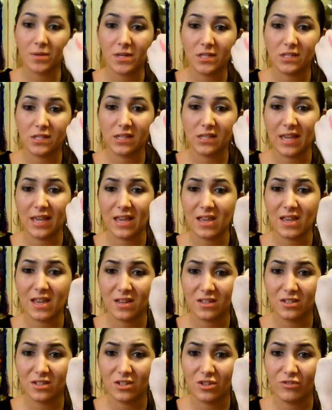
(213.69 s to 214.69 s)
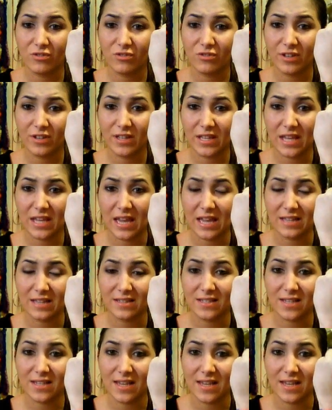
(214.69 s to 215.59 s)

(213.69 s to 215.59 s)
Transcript: Because, like, you really can't